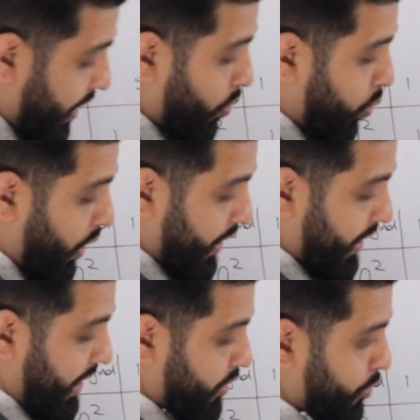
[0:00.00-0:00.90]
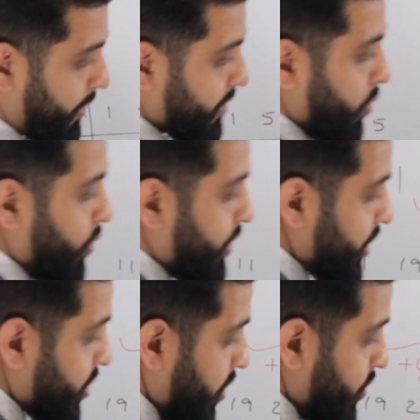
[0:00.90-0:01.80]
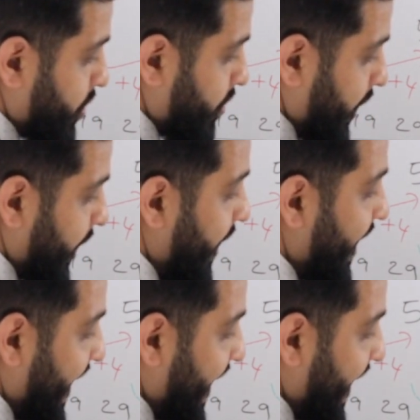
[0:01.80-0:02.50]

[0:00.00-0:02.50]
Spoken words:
write 1 in algebra, so we're just going to write